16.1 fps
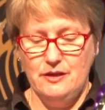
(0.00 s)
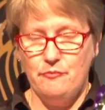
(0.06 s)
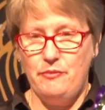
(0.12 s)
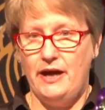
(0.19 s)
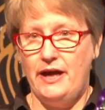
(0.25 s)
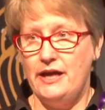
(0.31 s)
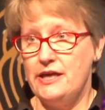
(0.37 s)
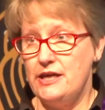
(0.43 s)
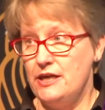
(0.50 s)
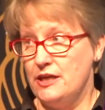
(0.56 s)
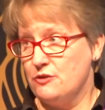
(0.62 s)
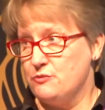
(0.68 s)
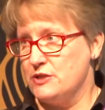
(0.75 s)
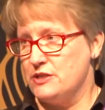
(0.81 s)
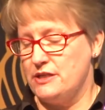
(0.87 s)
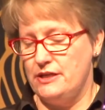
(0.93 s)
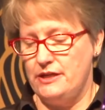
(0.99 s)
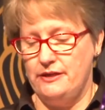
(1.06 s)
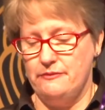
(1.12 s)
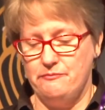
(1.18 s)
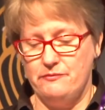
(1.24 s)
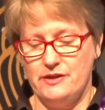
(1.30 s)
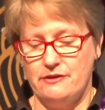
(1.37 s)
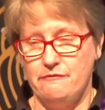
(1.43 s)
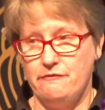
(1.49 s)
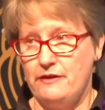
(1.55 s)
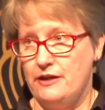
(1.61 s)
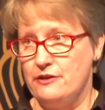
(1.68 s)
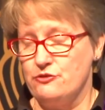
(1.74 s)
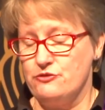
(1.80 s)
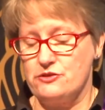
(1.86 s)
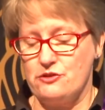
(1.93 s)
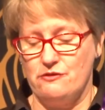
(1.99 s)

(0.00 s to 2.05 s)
Pay equity, a values